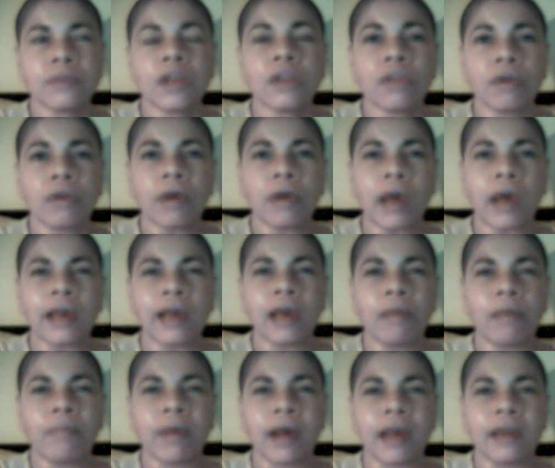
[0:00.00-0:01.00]
I got
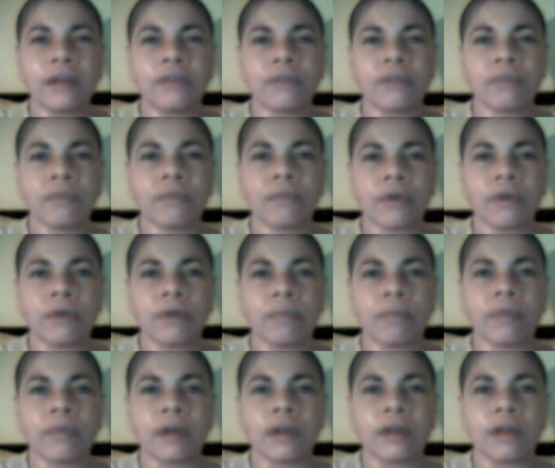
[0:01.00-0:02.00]
mines from
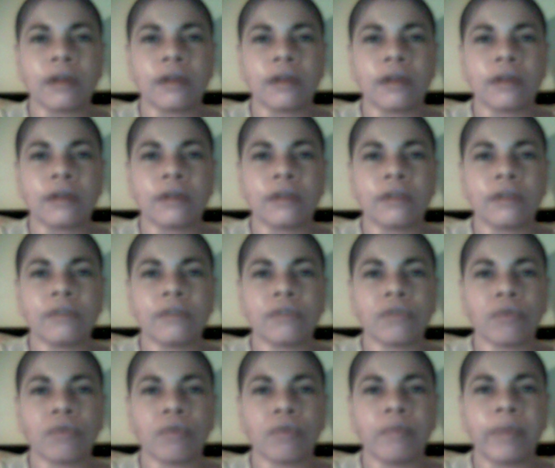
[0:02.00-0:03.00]
the
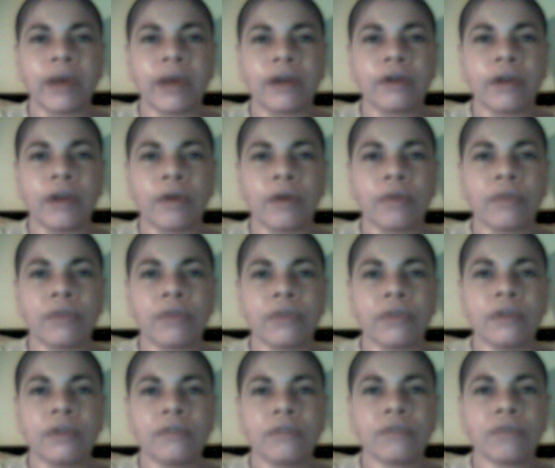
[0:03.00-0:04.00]
store Better Health
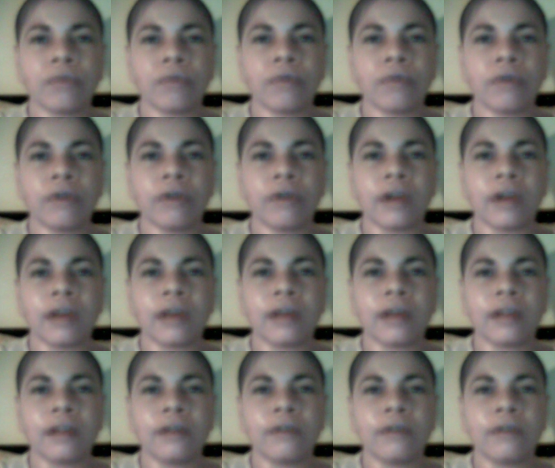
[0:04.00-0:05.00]
store,
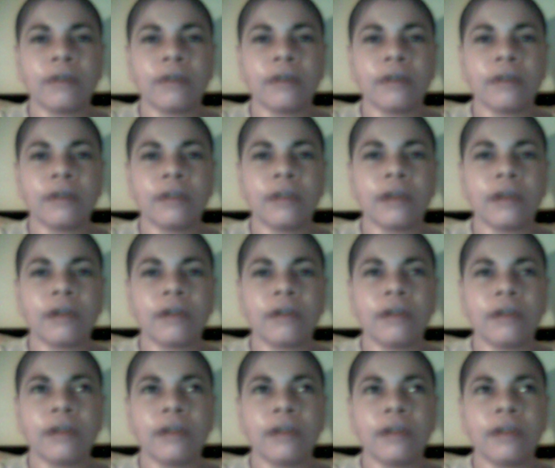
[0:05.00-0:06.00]
and
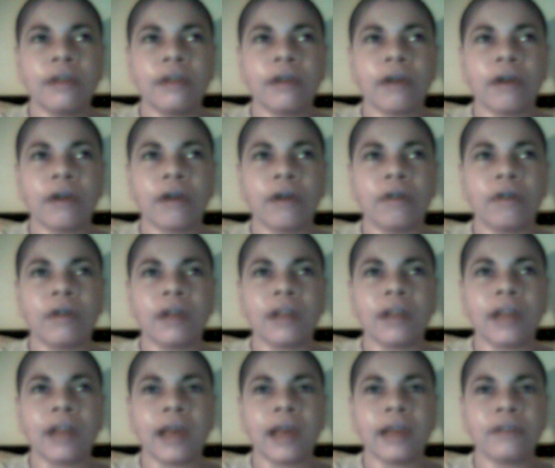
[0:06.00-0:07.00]
they are
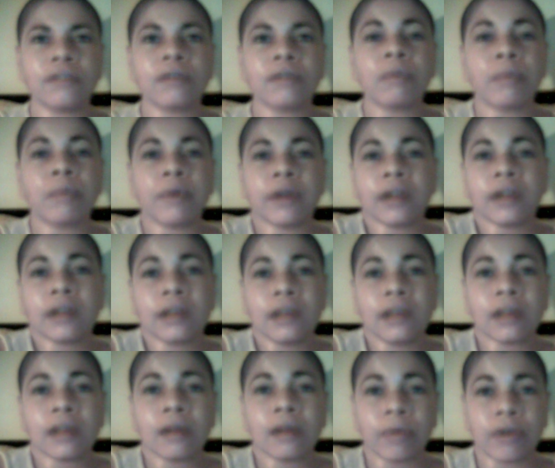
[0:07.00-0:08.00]
online. So I'm gonna put a
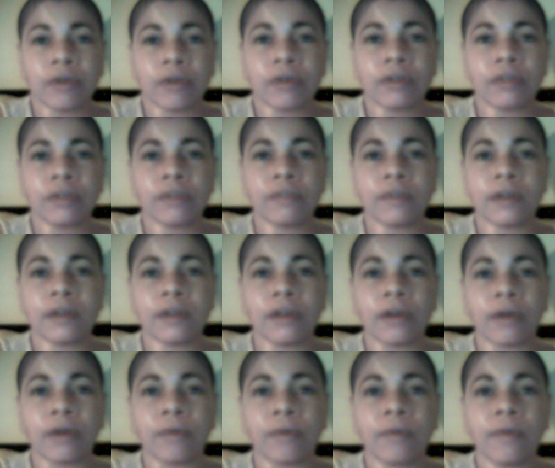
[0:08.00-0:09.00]
link up under this
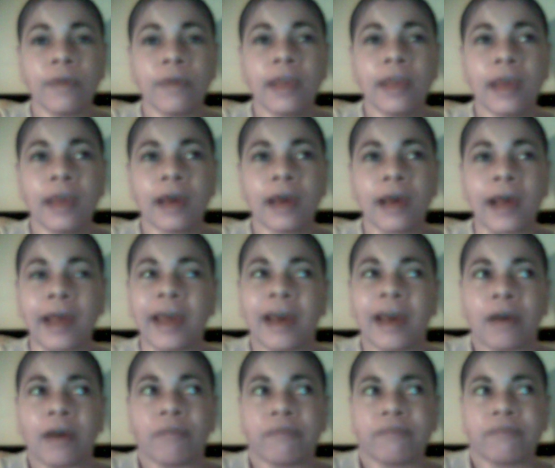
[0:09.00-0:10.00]
video. I
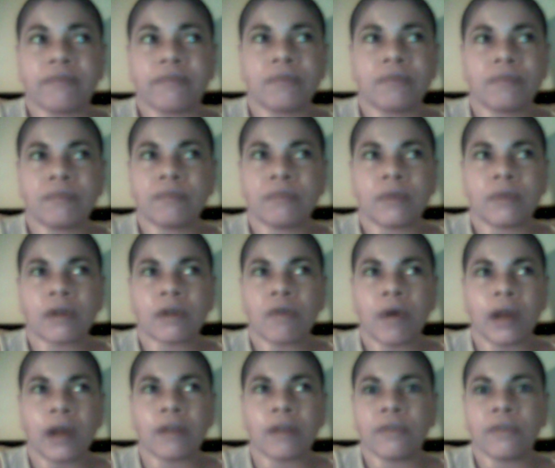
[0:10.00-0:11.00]
have
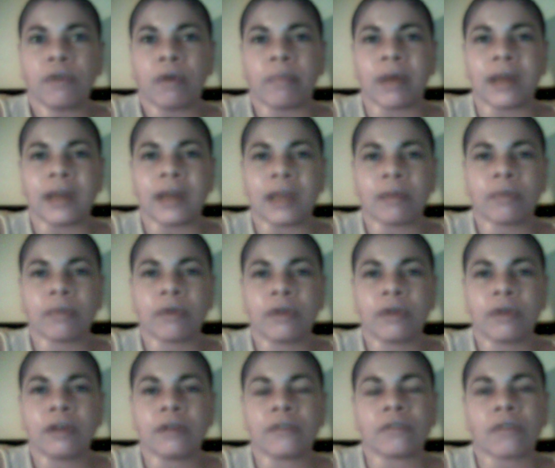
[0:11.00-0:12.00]
quite a few in my
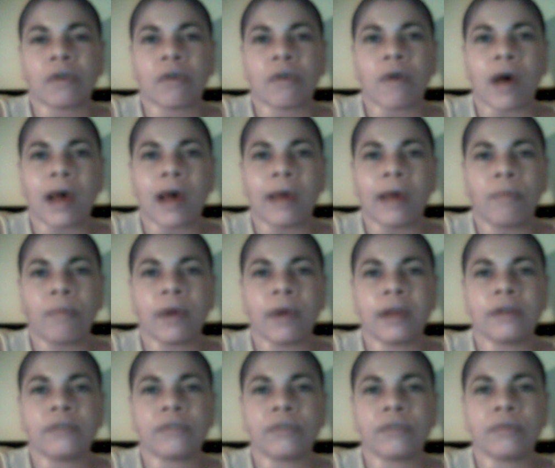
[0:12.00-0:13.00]
neighborhood, so I went
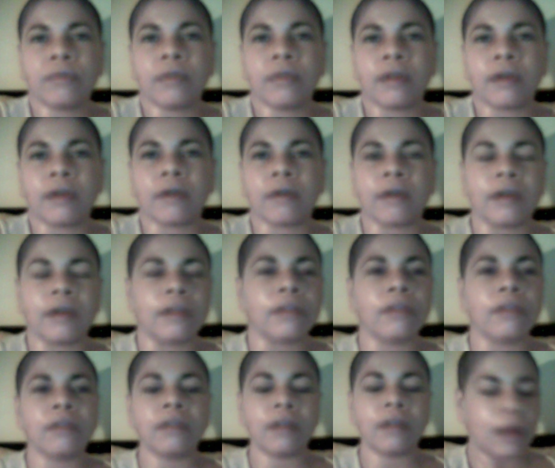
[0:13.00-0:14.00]
to there
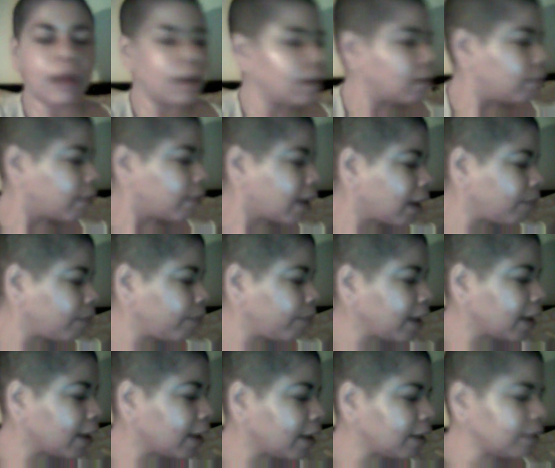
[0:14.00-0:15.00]
and I
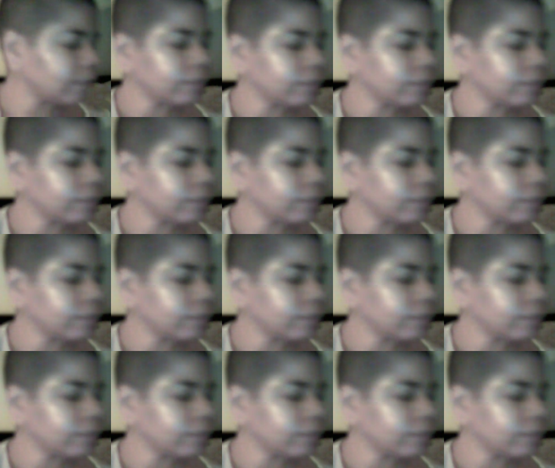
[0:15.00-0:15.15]
paid